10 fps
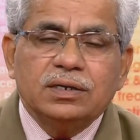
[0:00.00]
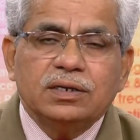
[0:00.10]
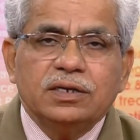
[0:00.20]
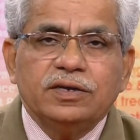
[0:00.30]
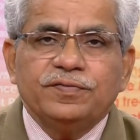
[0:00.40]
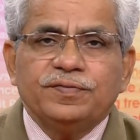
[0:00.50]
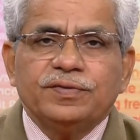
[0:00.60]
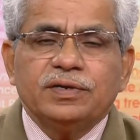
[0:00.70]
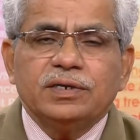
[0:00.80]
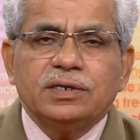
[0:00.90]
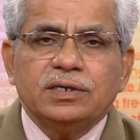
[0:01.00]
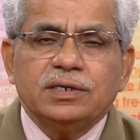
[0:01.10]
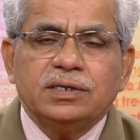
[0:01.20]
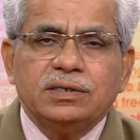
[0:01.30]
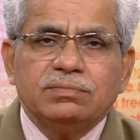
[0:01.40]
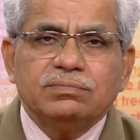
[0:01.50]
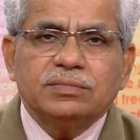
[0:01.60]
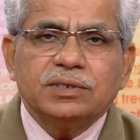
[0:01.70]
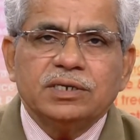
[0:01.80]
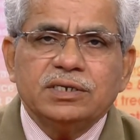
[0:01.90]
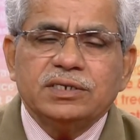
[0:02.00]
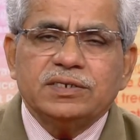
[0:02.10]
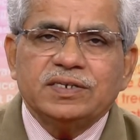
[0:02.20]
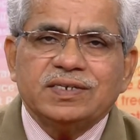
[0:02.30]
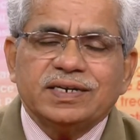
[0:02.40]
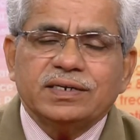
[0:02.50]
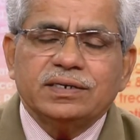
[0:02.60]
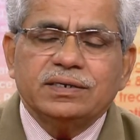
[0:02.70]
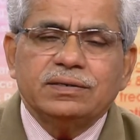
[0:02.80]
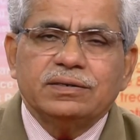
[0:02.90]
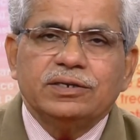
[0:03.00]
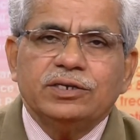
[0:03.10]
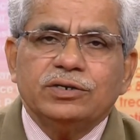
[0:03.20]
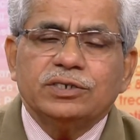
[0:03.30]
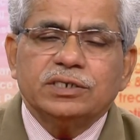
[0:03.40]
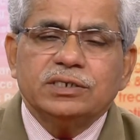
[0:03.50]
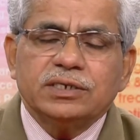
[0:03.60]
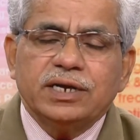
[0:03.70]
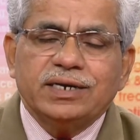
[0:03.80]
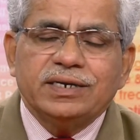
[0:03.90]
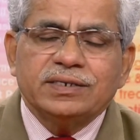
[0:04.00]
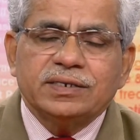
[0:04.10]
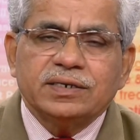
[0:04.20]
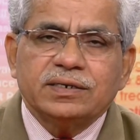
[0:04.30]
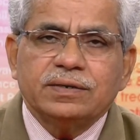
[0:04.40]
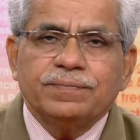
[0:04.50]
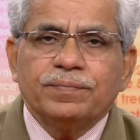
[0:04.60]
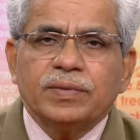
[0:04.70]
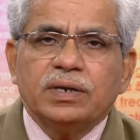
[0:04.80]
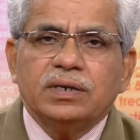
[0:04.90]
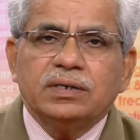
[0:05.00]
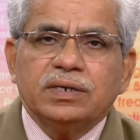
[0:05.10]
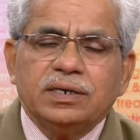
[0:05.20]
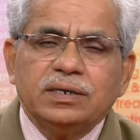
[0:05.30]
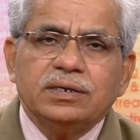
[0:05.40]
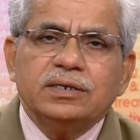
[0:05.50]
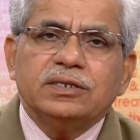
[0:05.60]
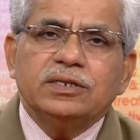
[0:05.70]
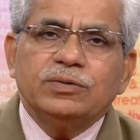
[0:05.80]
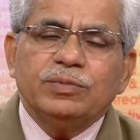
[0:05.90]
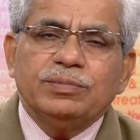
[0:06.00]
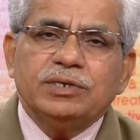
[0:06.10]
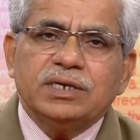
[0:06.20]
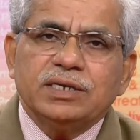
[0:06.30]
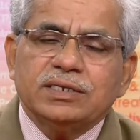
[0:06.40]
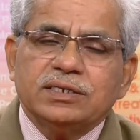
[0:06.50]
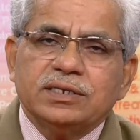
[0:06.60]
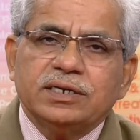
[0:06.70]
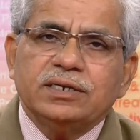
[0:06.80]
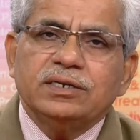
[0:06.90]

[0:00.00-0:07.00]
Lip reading: if he is distracted, he or she get distracted, then there may be chances that